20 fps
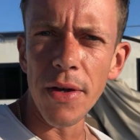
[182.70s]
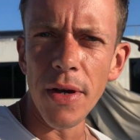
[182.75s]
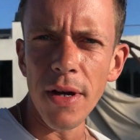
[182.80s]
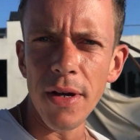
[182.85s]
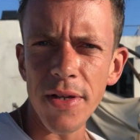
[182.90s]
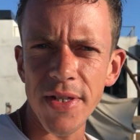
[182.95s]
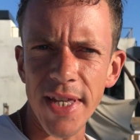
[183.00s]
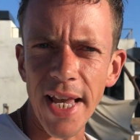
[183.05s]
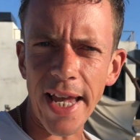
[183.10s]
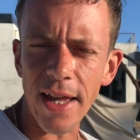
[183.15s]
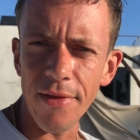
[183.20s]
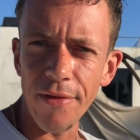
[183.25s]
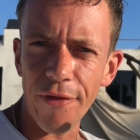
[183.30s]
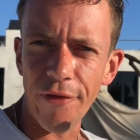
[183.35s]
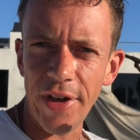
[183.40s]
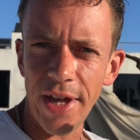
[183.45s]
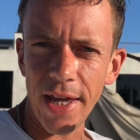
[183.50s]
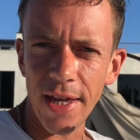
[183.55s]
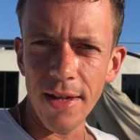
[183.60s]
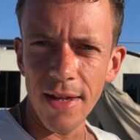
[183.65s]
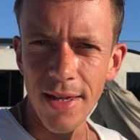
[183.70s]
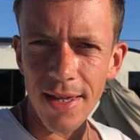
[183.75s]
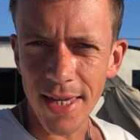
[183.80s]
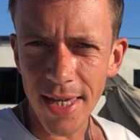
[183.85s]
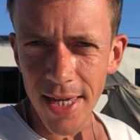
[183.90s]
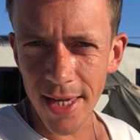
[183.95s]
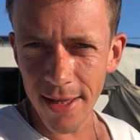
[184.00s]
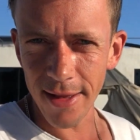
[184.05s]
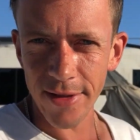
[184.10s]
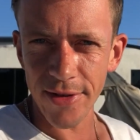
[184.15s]
Second thing,
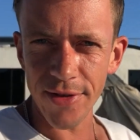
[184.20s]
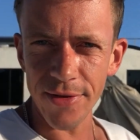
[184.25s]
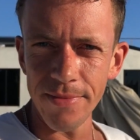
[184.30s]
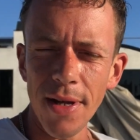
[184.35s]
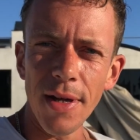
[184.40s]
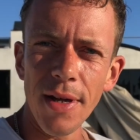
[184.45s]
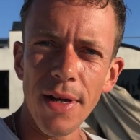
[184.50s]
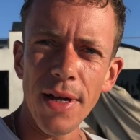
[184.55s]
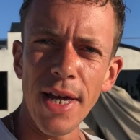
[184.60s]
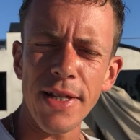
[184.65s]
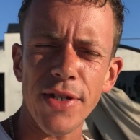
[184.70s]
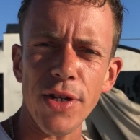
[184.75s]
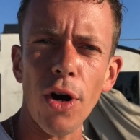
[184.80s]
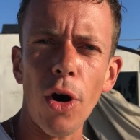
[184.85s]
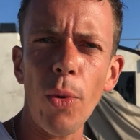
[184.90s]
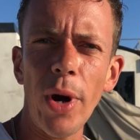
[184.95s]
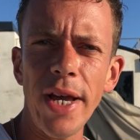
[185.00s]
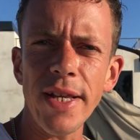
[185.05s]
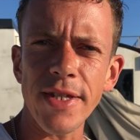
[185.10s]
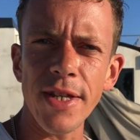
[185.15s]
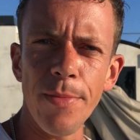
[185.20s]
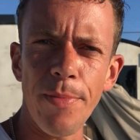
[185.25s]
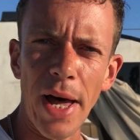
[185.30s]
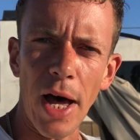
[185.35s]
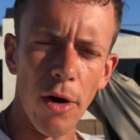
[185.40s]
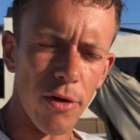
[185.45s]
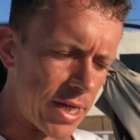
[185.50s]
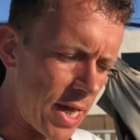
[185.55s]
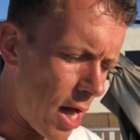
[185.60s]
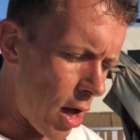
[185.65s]
yield. It's always
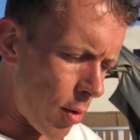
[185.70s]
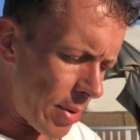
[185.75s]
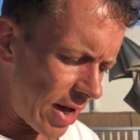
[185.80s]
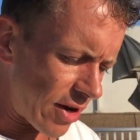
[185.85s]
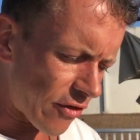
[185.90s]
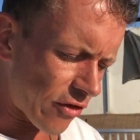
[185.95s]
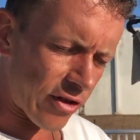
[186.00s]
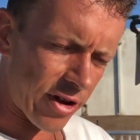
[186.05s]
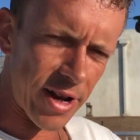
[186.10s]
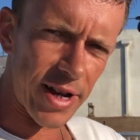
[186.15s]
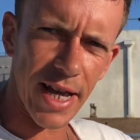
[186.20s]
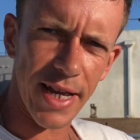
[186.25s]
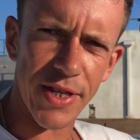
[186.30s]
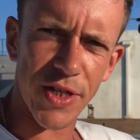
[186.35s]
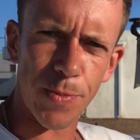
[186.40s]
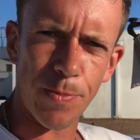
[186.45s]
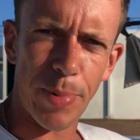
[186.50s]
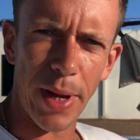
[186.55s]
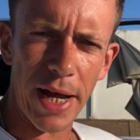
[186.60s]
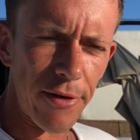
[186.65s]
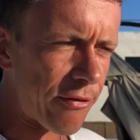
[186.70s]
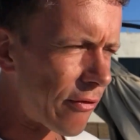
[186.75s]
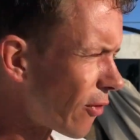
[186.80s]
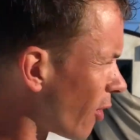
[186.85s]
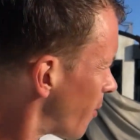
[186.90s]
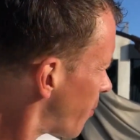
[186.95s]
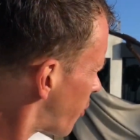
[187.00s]
about how much did I spend for a